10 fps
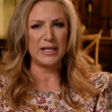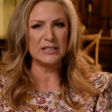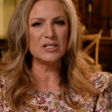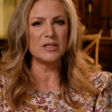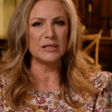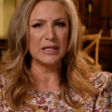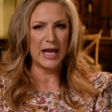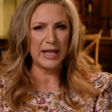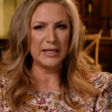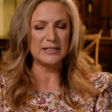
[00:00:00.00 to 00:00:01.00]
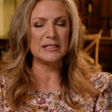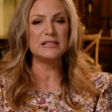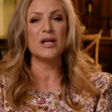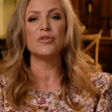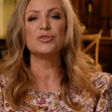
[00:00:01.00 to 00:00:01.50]
into the light and
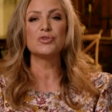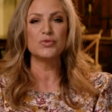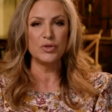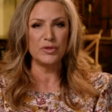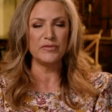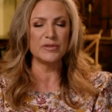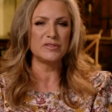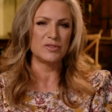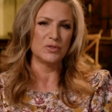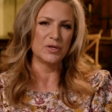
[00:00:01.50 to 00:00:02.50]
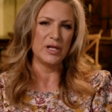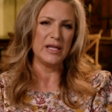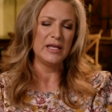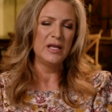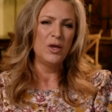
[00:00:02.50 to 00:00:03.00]
tell the truth of your story.